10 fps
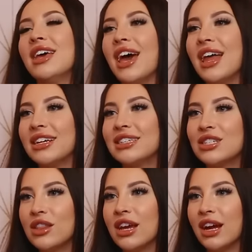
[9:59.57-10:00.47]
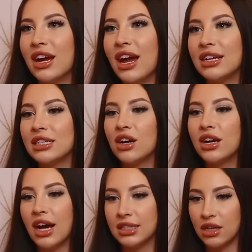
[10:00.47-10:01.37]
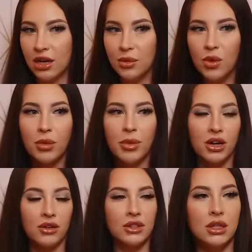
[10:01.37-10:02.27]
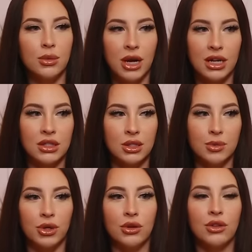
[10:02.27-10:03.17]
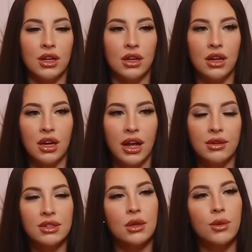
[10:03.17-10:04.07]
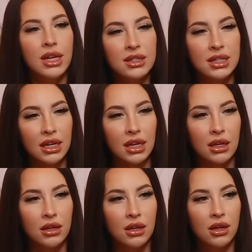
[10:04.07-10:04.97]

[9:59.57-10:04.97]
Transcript: And I stood there and I saw I saw him walk back to the Brazzers booth and and I was like, wait a second.